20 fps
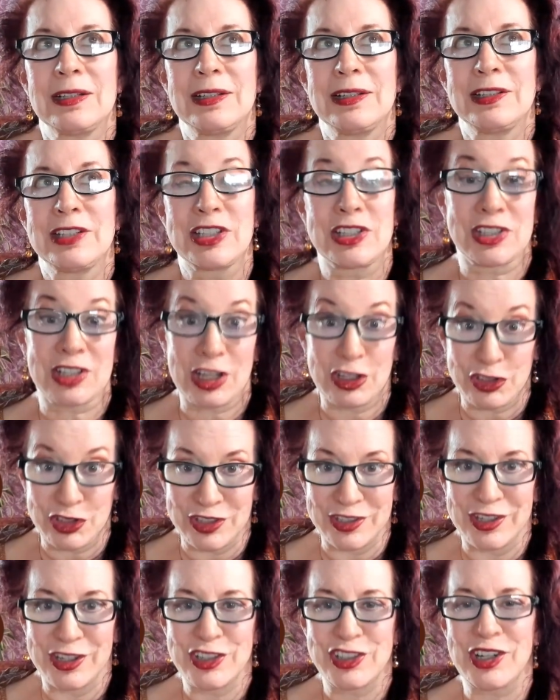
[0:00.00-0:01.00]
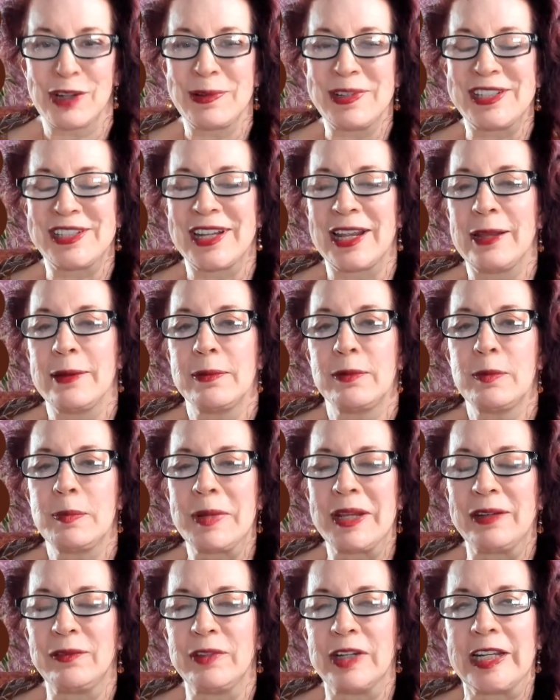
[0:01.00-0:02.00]
discussion, shall we say, we're
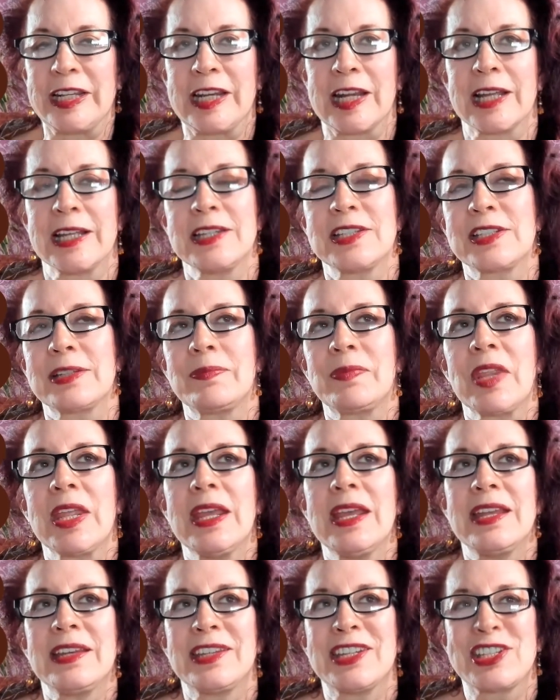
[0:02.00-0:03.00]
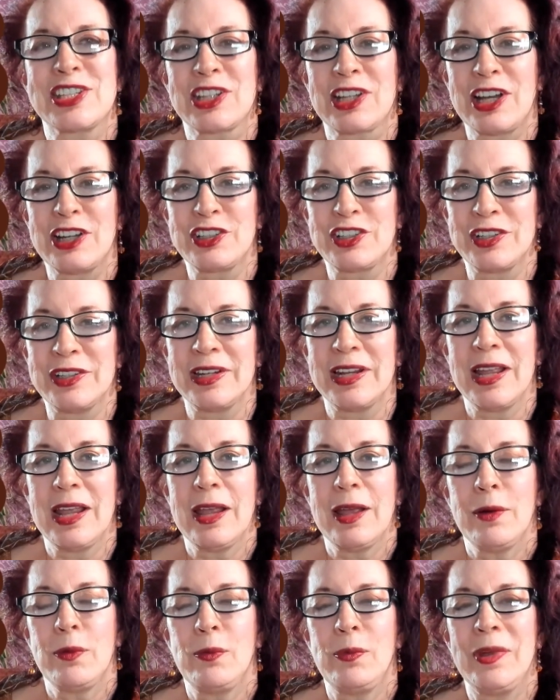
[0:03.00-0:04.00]
being really nice, discussion
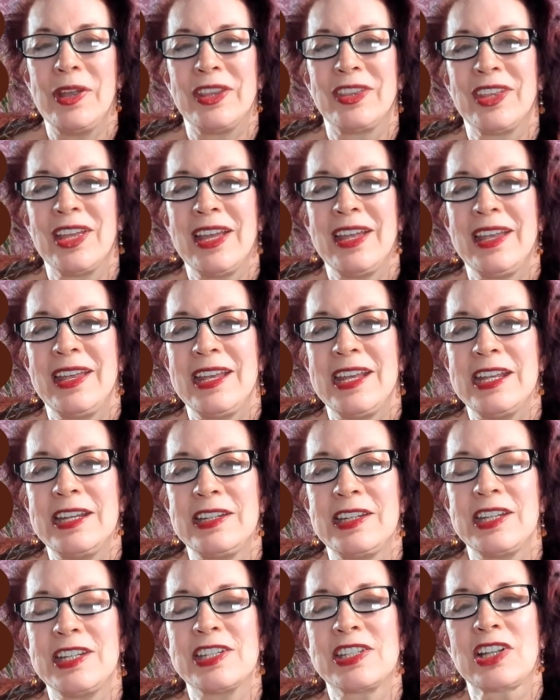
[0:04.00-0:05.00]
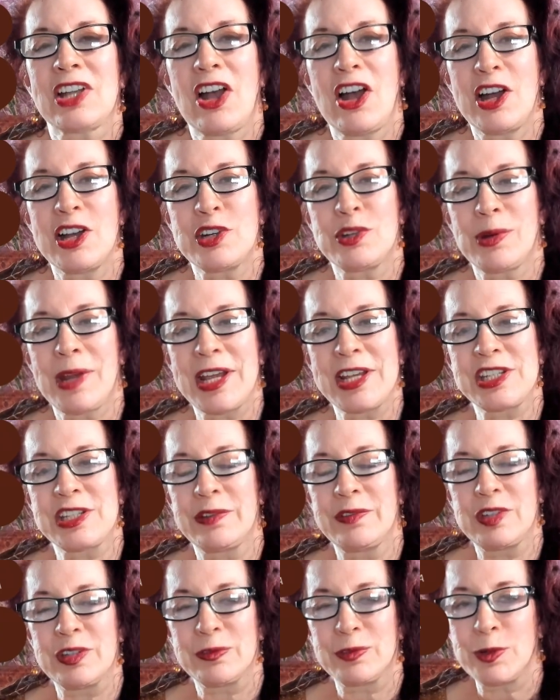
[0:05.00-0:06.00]
with Hinton's contrast
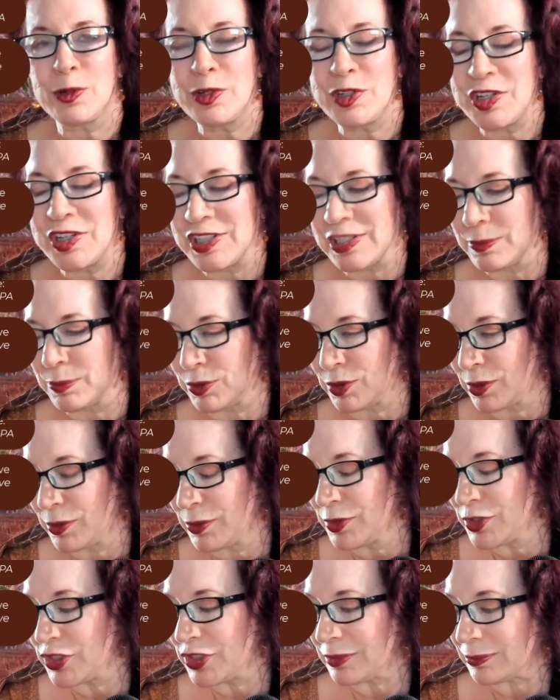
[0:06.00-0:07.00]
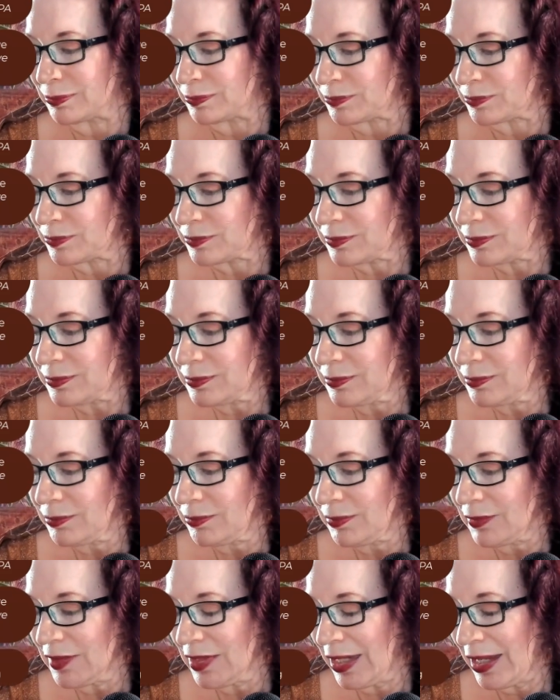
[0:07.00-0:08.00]
of divergence approach.
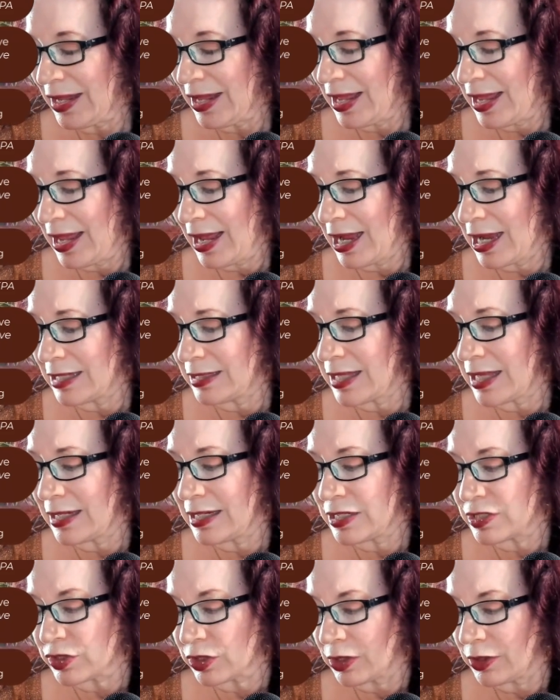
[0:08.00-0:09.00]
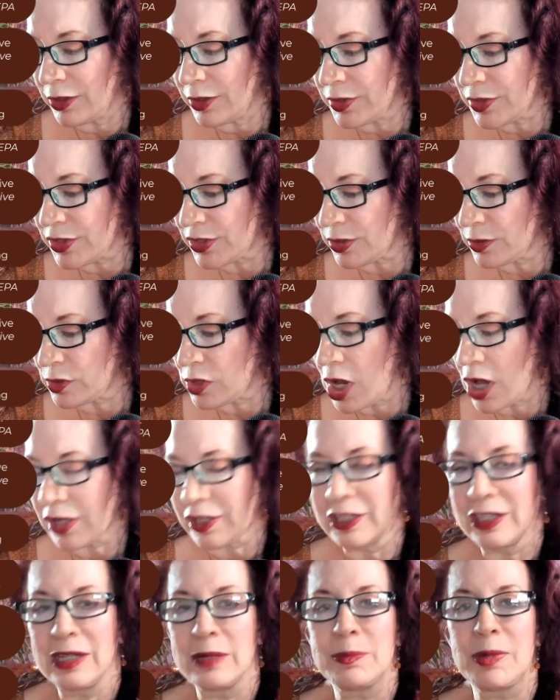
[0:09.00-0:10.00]
And then he's also
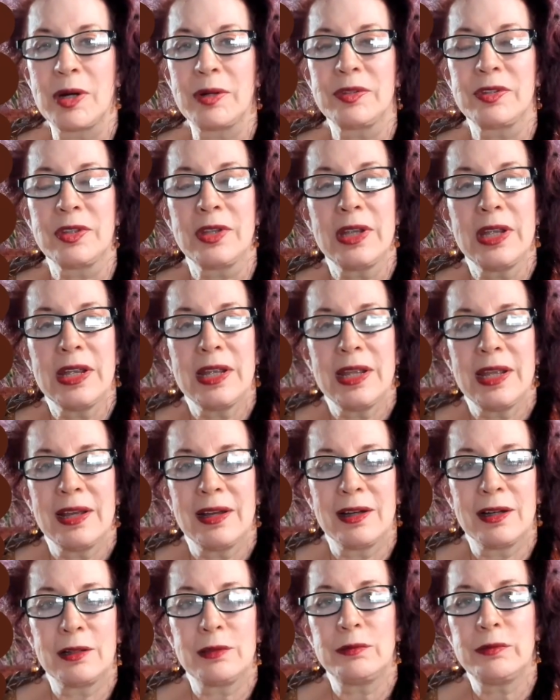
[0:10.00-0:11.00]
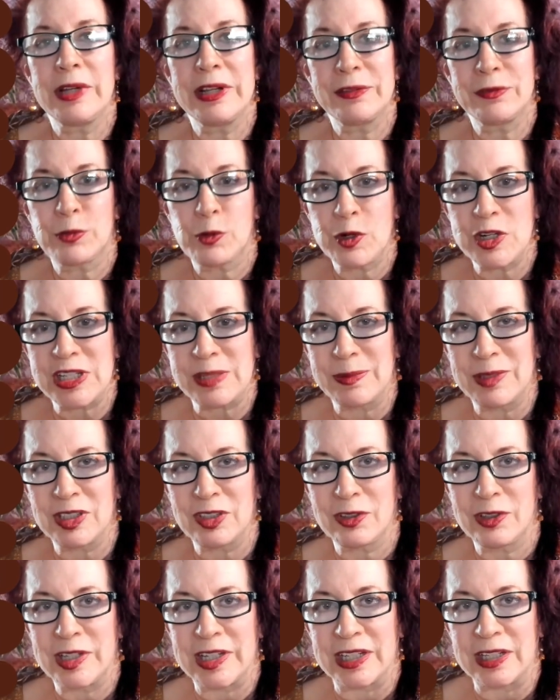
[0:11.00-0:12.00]
talking about reinforcement
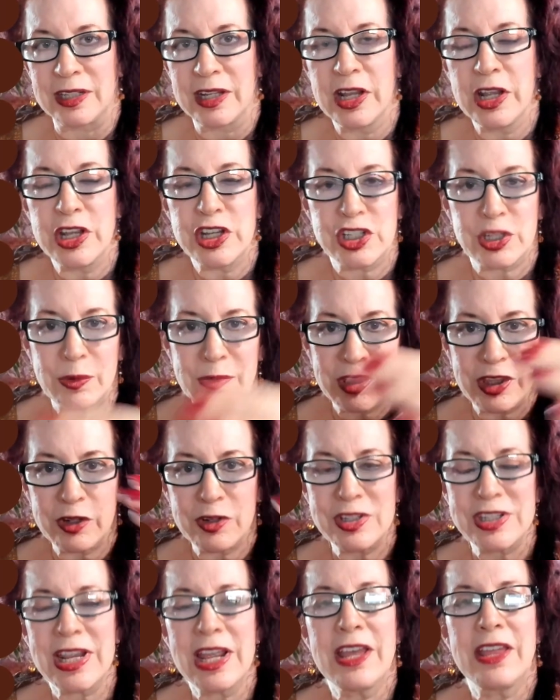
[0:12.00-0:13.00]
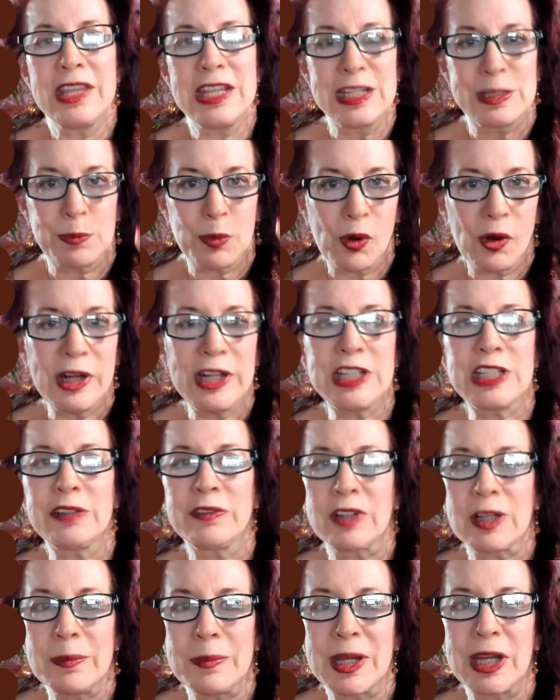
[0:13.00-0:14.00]
learning. So there's these points
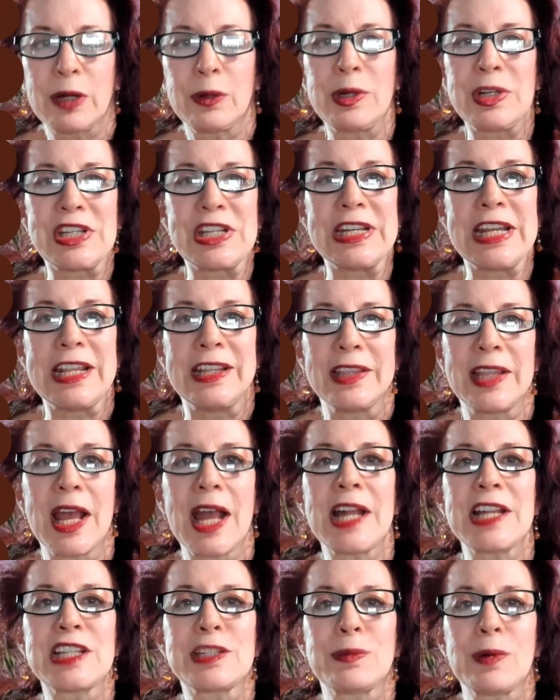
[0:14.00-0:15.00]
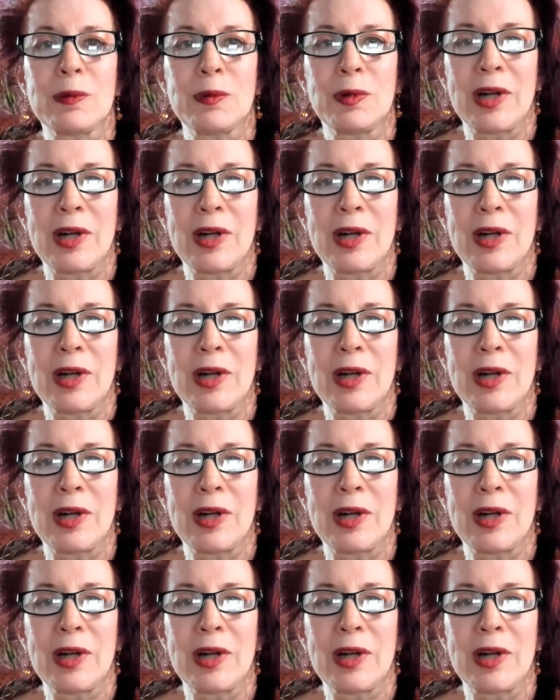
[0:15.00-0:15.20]
of comparison, and that's what we're